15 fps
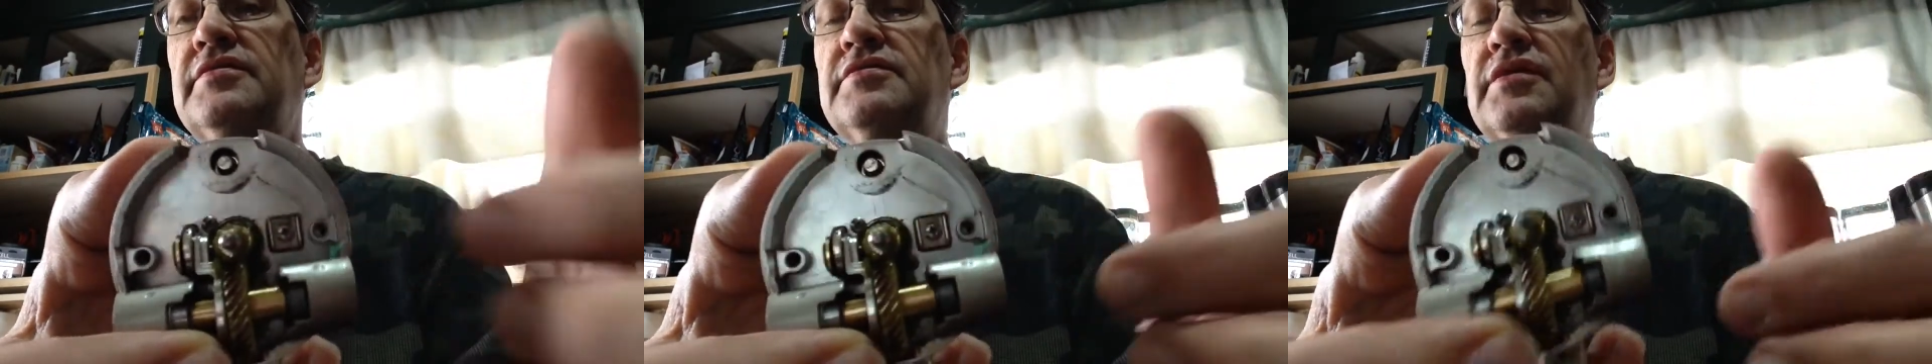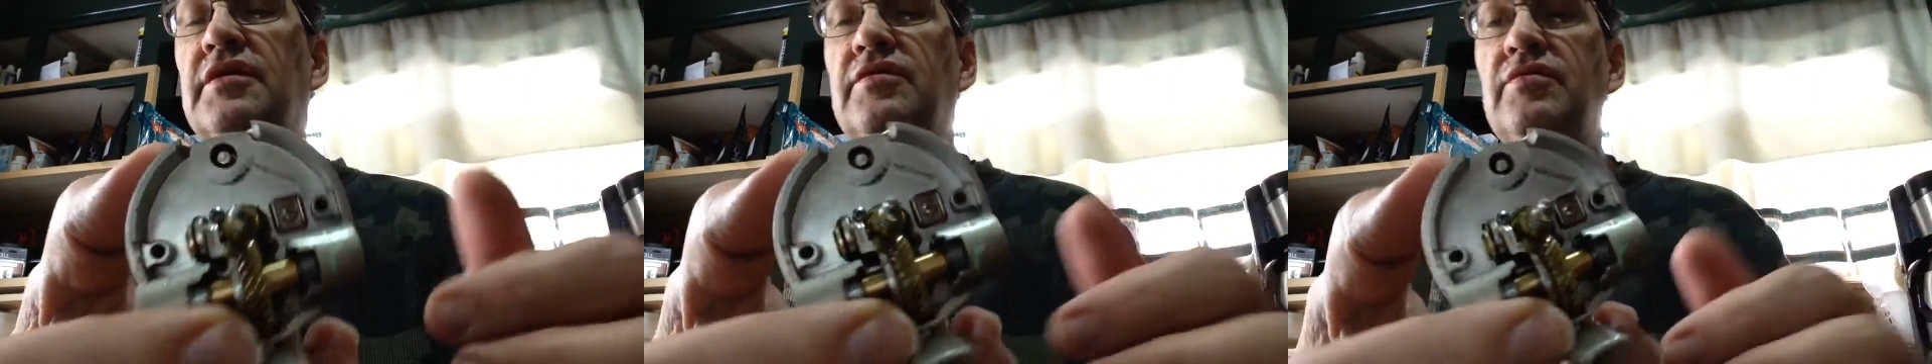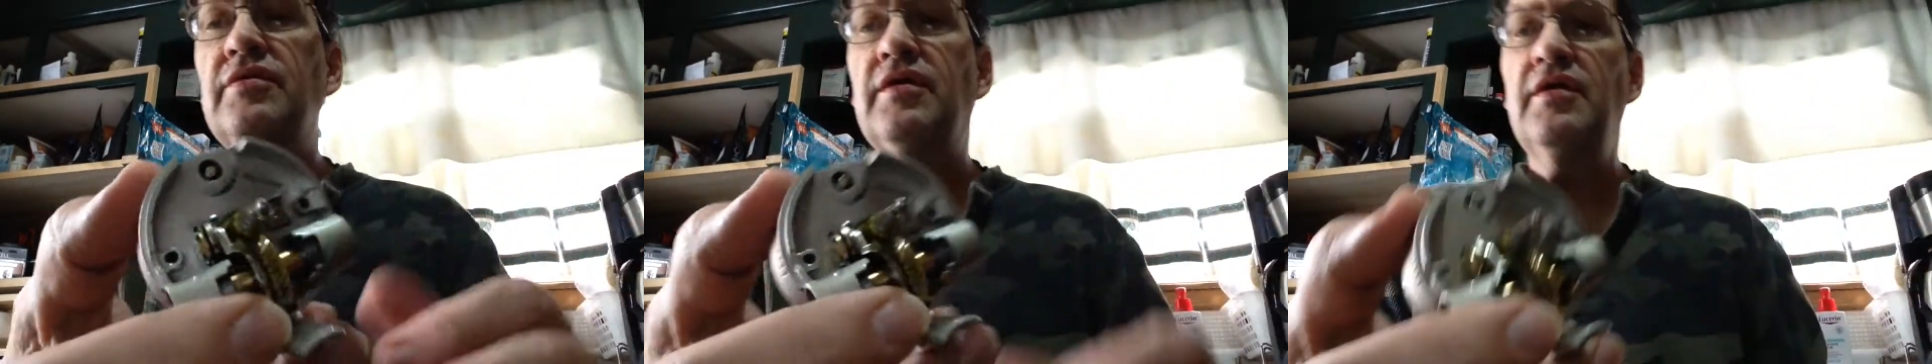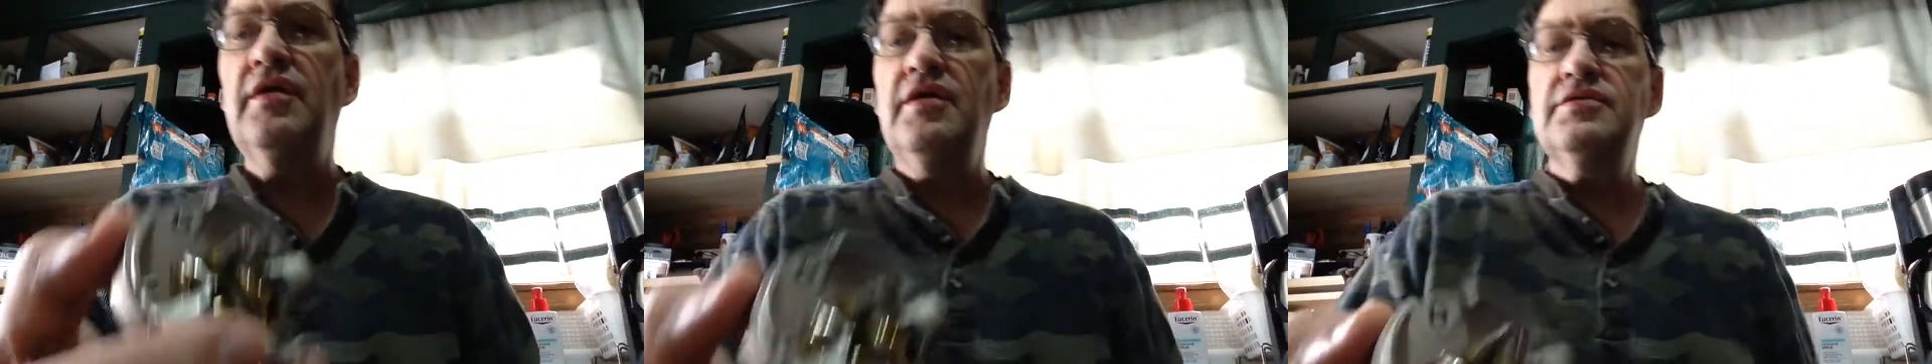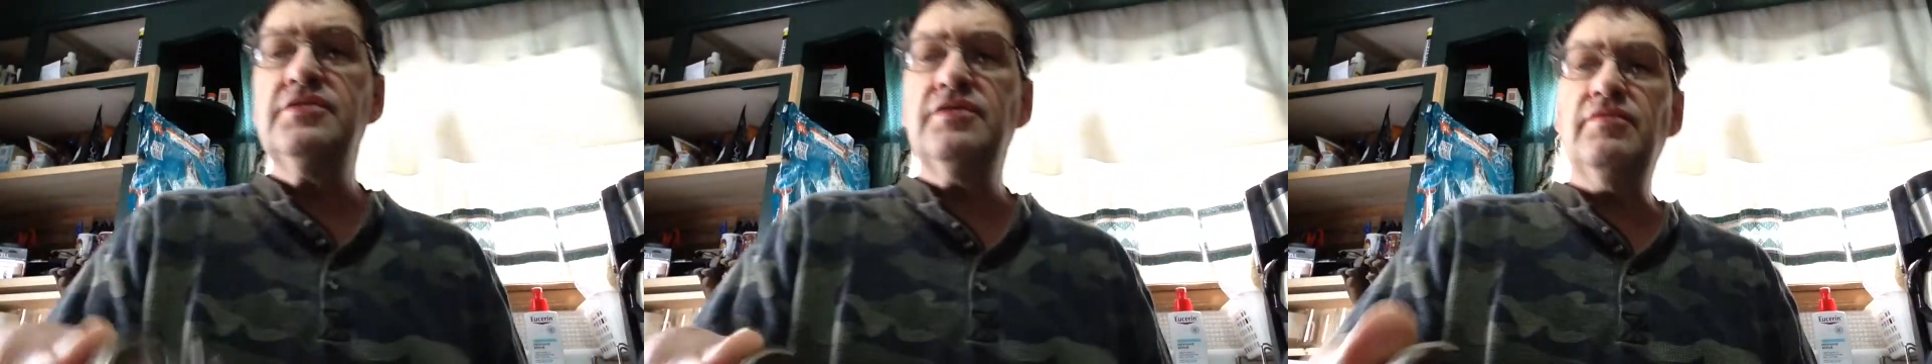and secure.
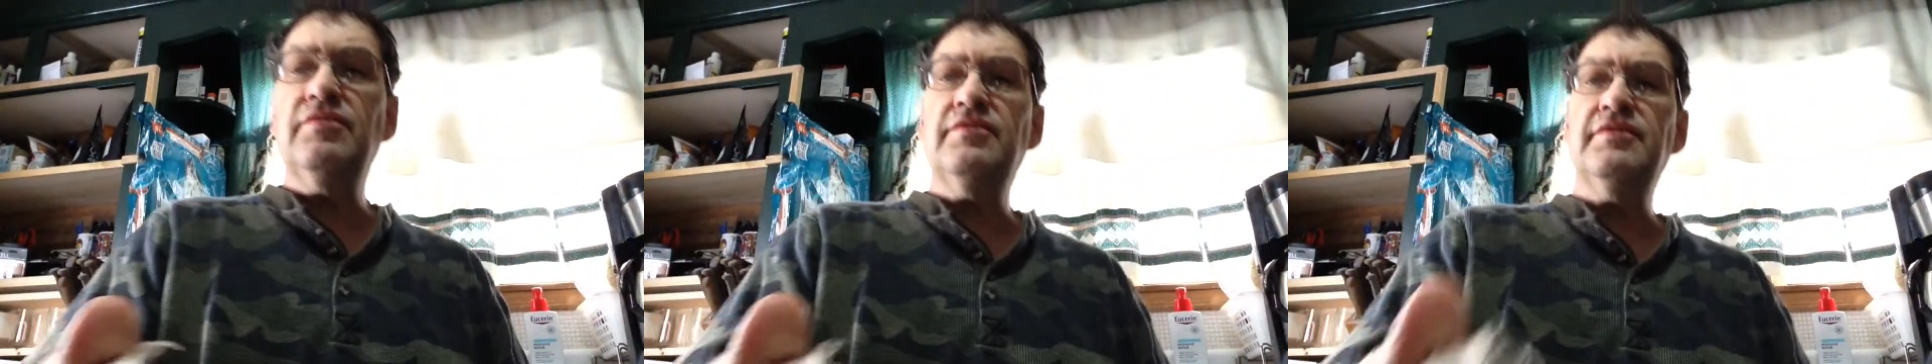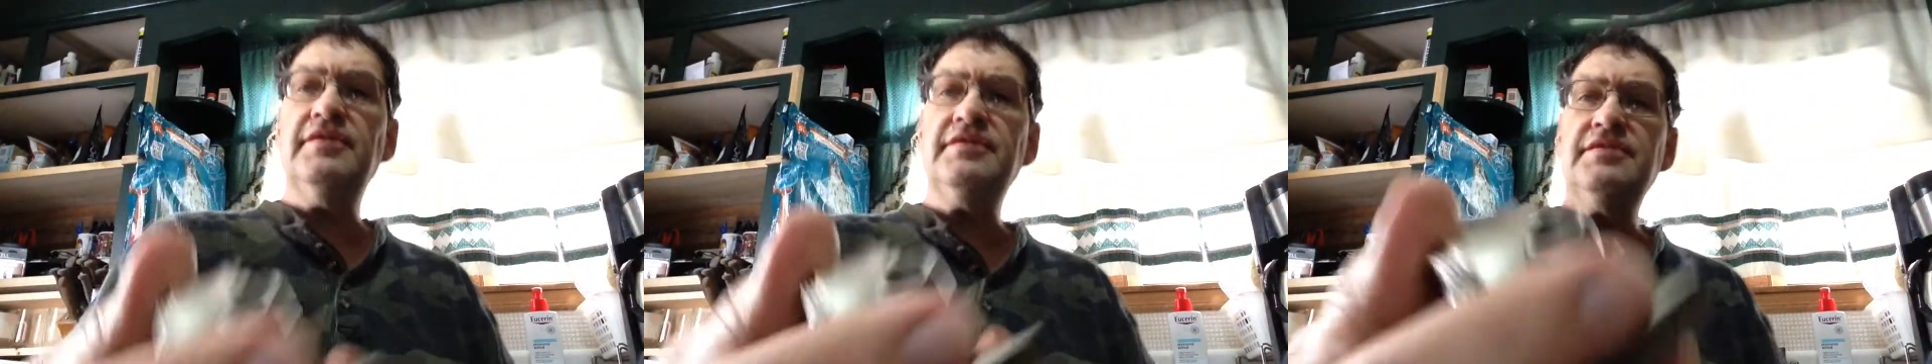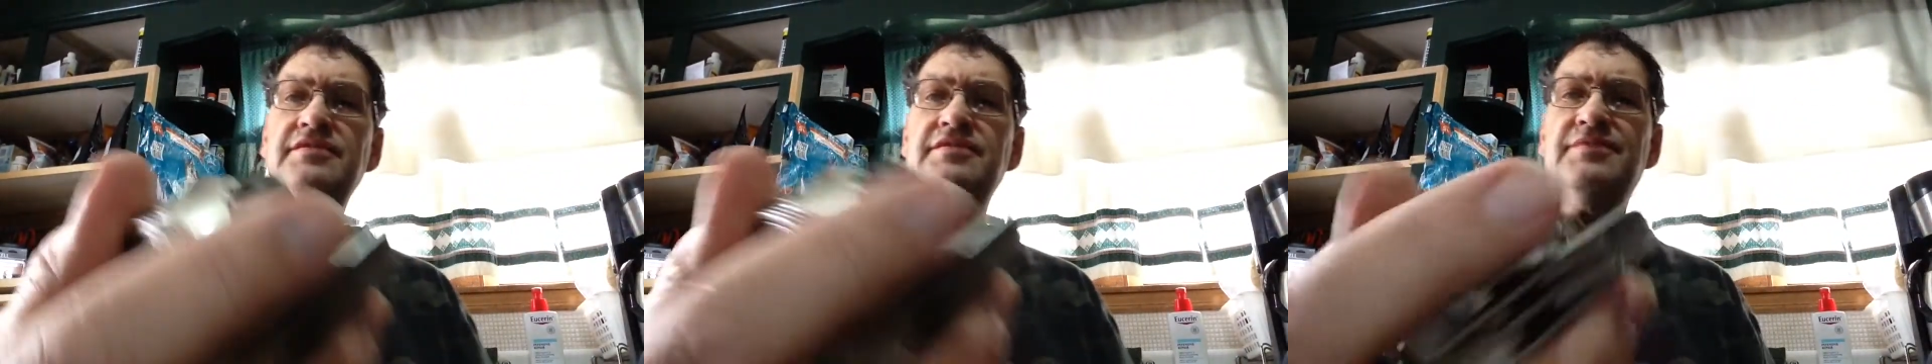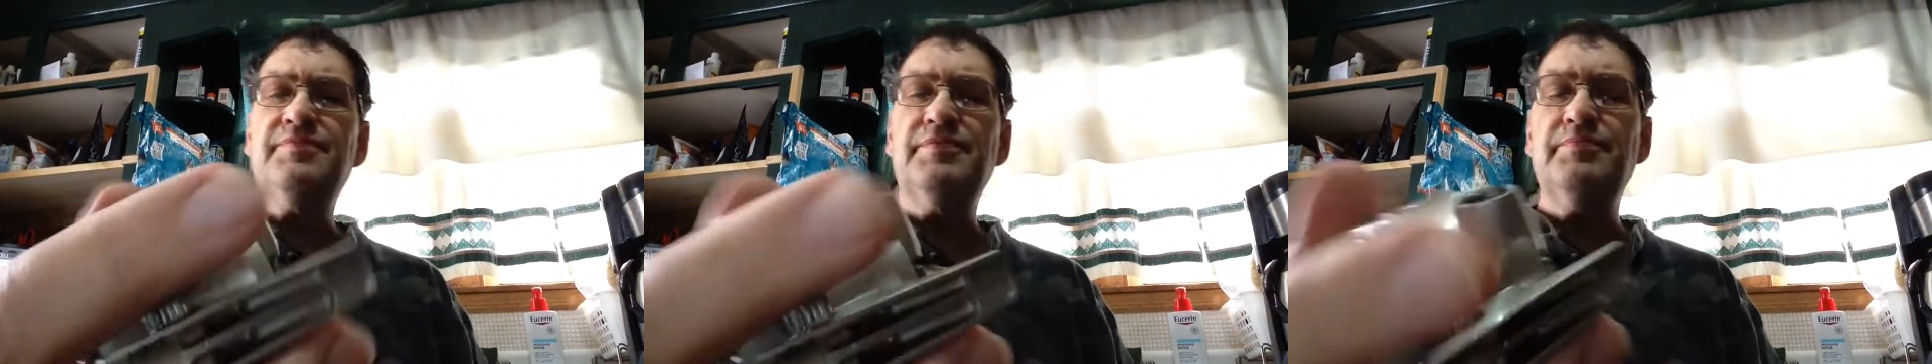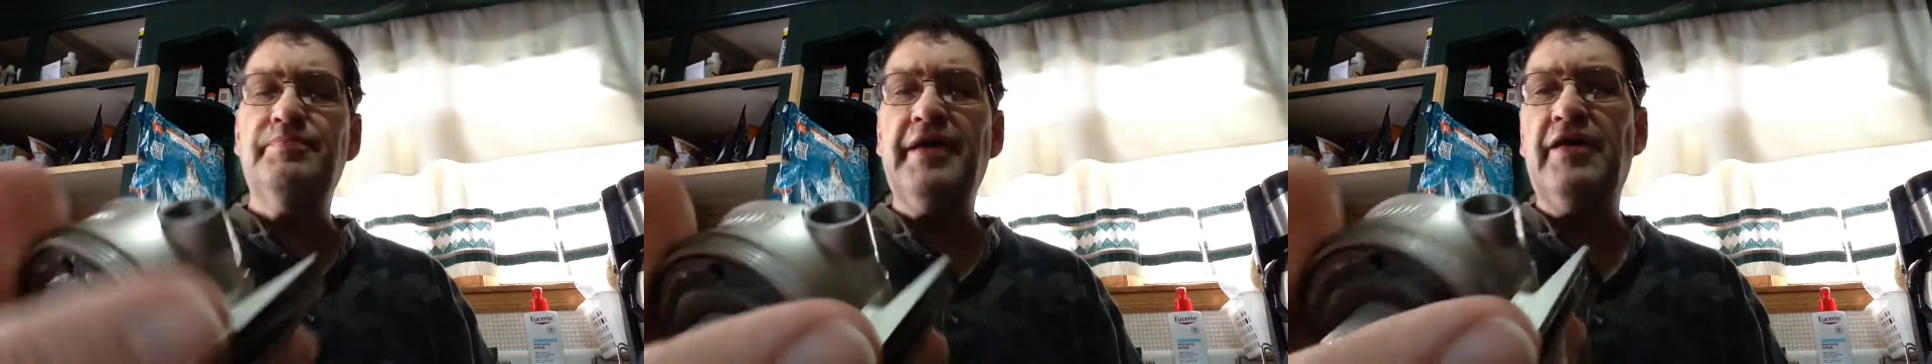So this is
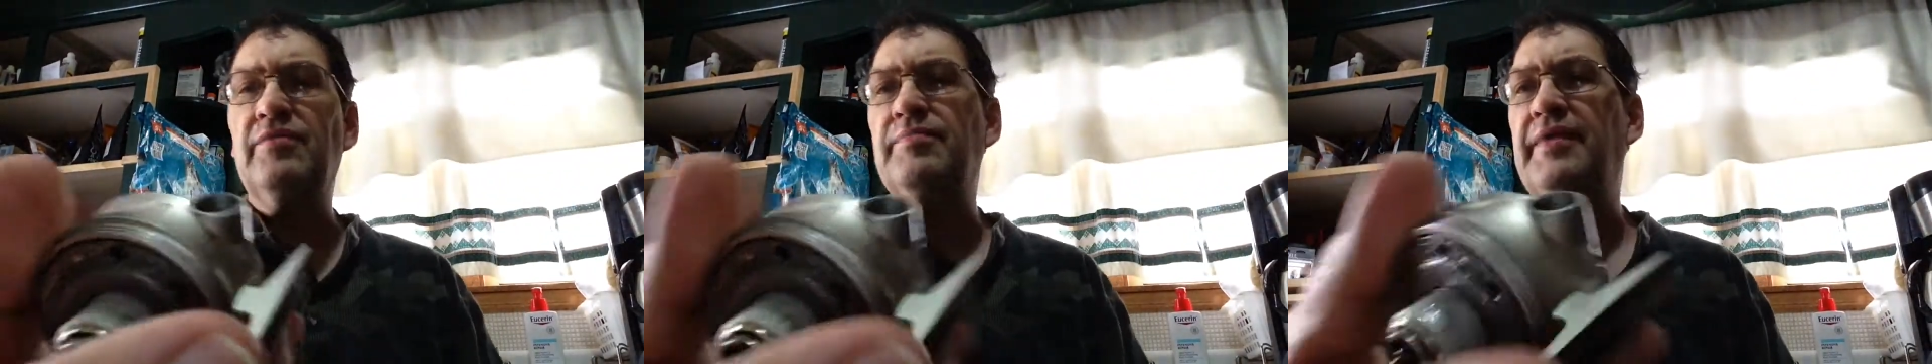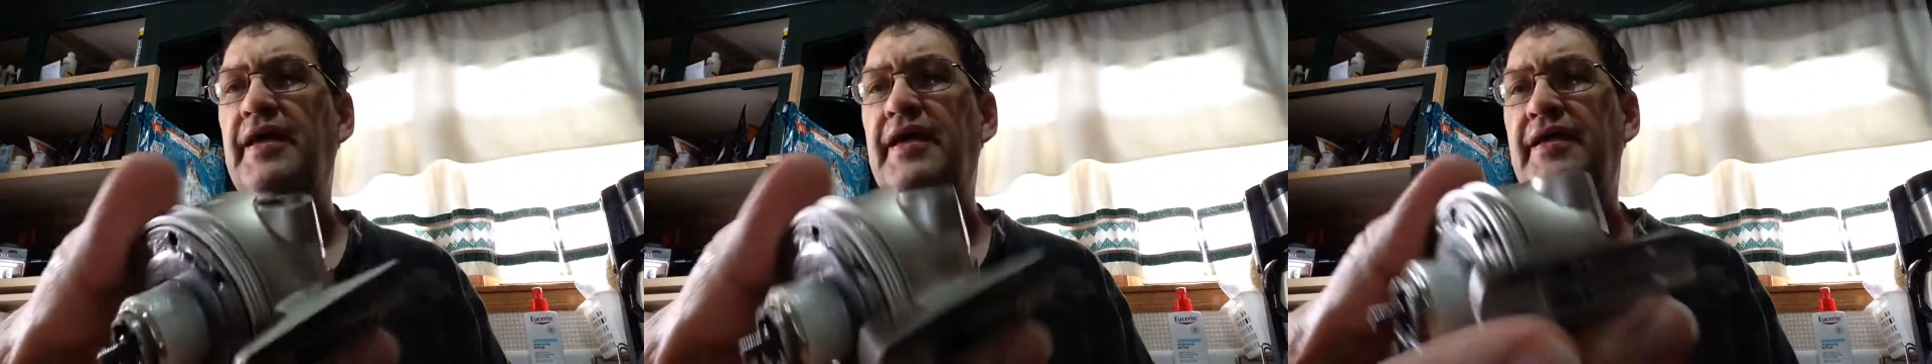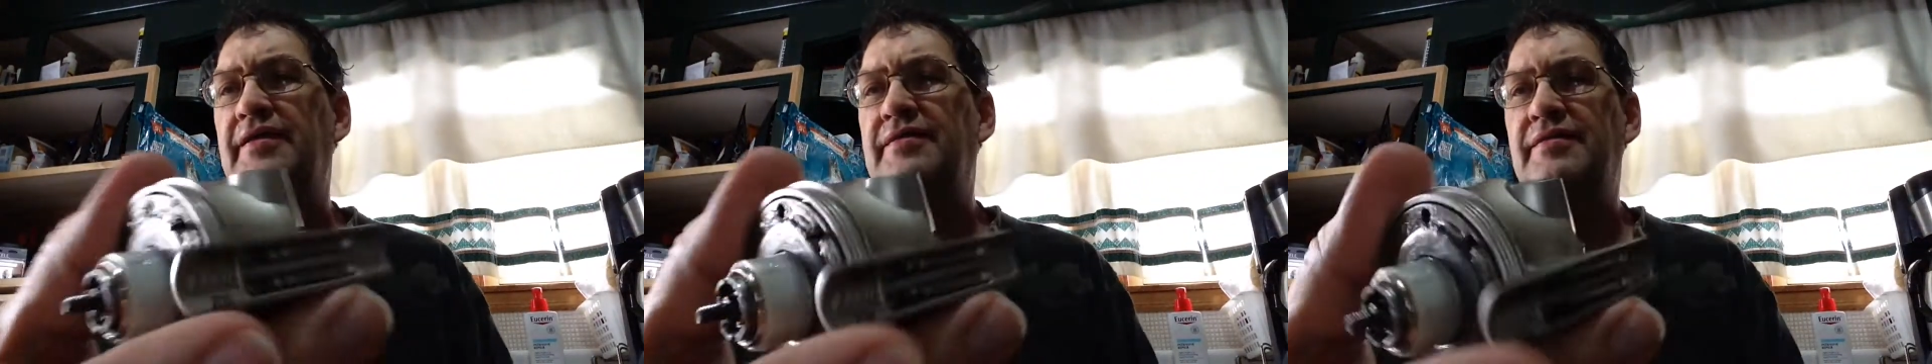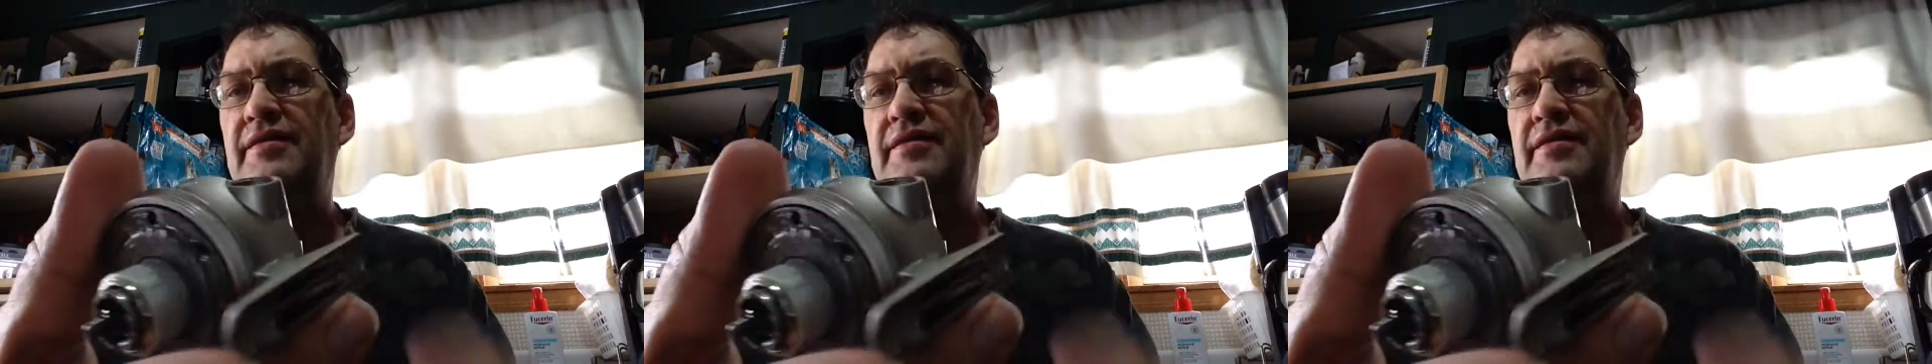better made,